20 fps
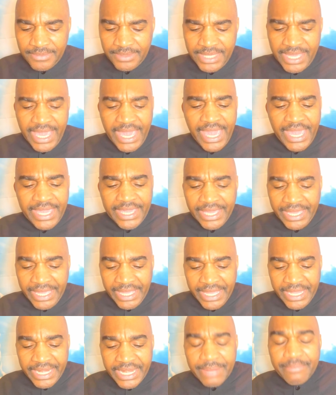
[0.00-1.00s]
Hey,
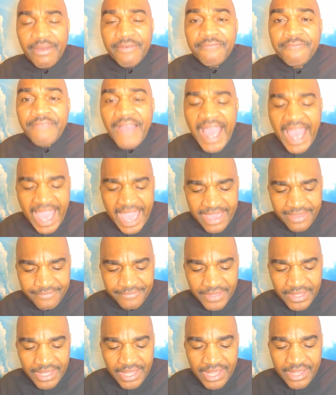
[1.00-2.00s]
number
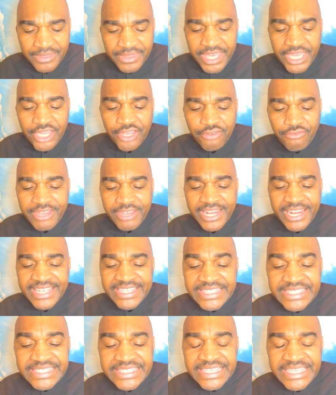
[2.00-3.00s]
five, they create a
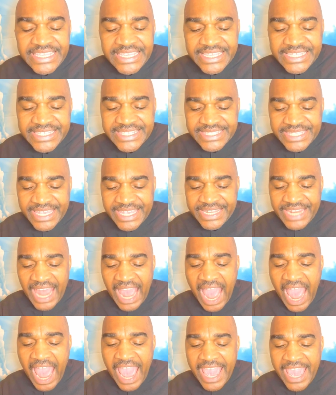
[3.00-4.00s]
scene saying,
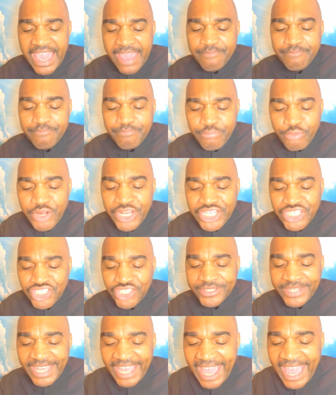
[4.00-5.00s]
I am
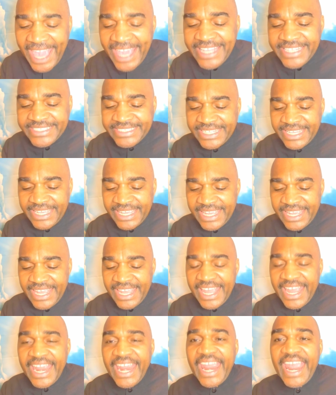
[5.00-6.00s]
preaching hate
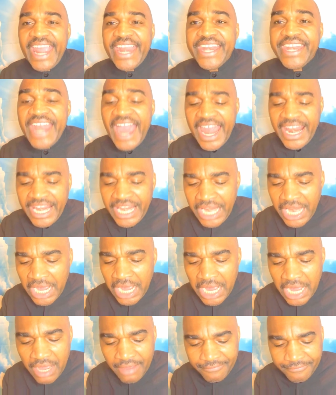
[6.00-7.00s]
and not
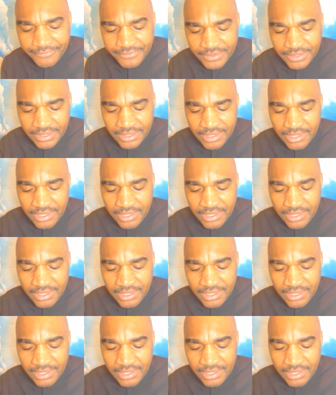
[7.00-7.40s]
love.